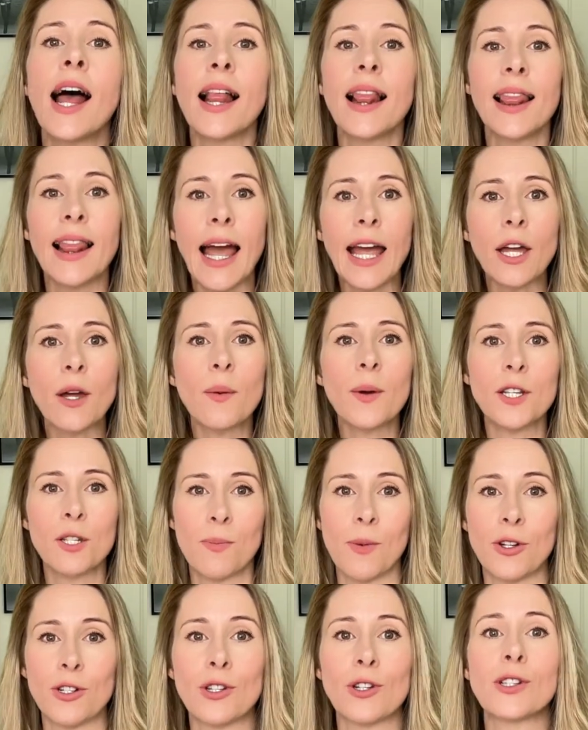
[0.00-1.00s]
Language
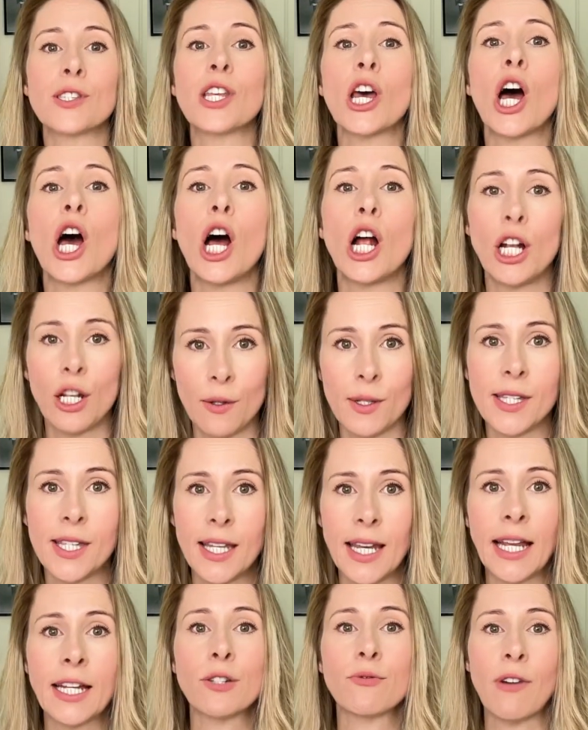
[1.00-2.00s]
models
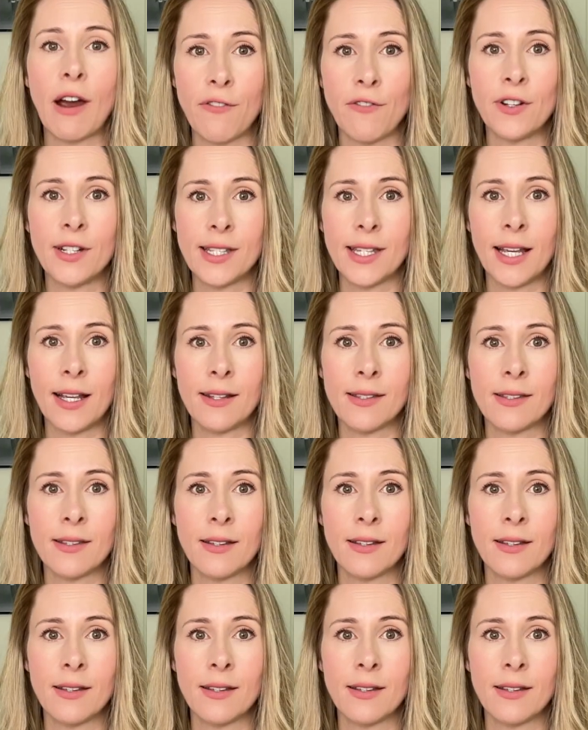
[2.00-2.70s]
hallucinate references